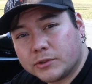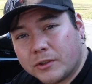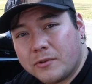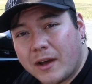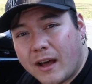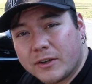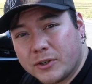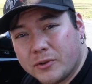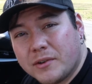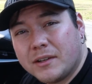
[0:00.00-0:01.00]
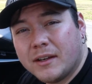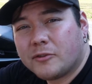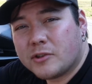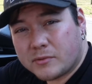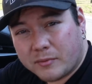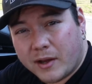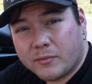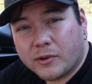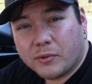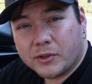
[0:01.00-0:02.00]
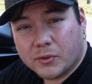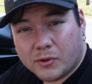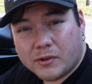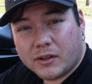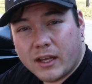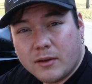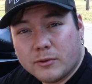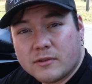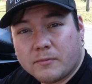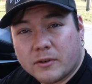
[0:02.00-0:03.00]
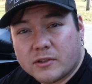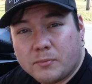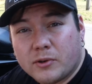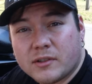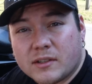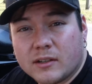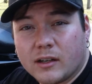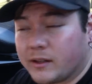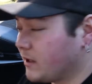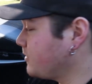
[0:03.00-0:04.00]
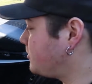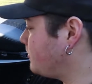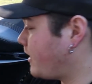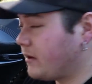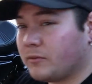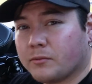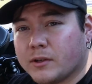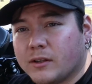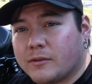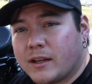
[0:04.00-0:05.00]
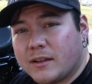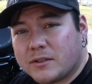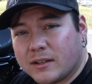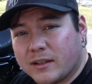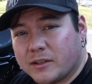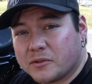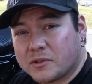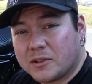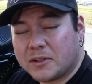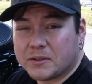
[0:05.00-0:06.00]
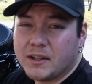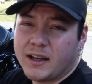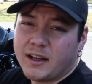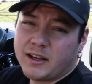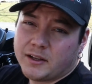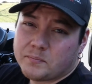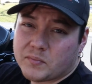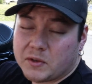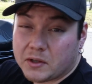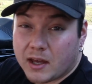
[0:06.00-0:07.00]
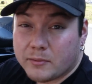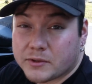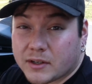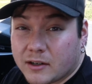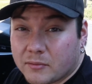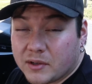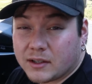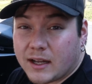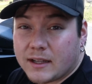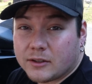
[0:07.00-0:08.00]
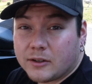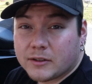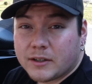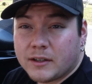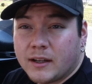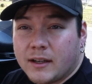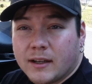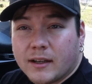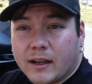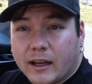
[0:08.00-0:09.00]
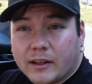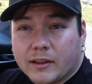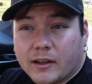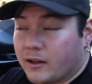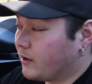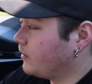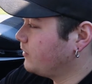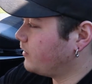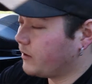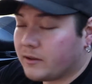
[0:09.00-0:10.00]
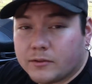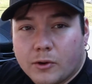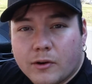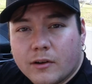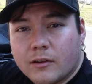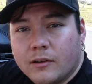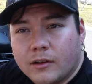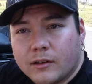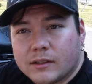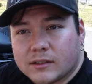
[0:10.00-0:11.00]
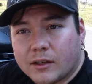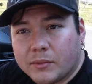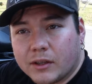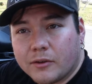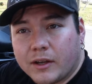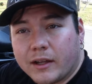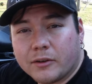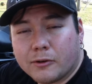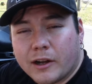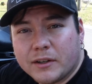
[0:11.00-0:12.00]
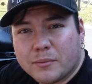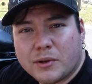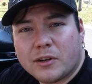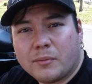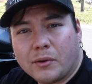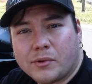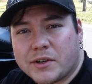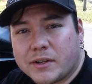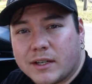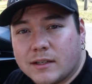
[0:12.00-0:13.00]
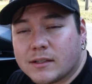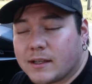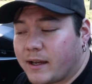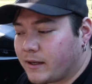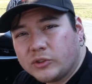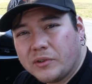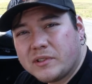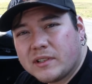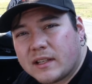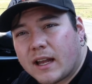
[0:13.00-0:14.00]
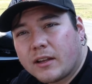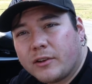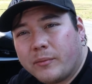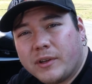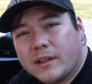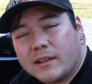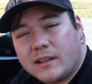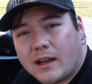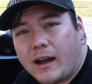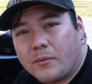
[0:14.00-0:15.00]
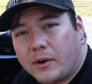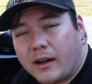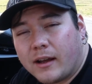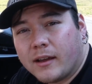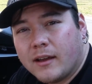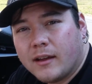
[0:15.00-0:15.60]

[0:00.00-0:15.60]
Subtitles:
show you how to do it. Just remember, when you order cables for a Sportster, unless you have the relocation kit installed, your cables are going to be a lot longer, and the coil is going to be located right up here by where your key's at. So this is not going to be a DIY